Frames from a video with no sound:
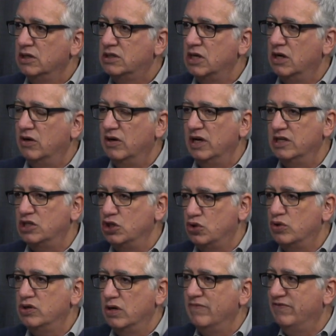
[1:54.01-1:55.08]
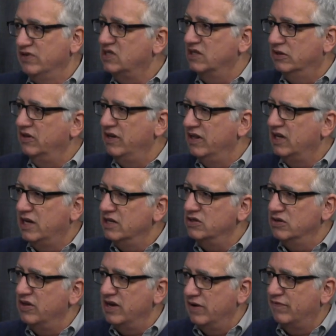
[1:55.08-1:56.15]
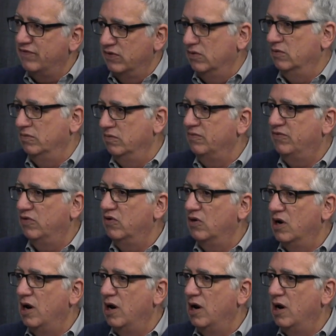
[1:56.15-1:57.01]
So it's a short-term facility. The kids are there for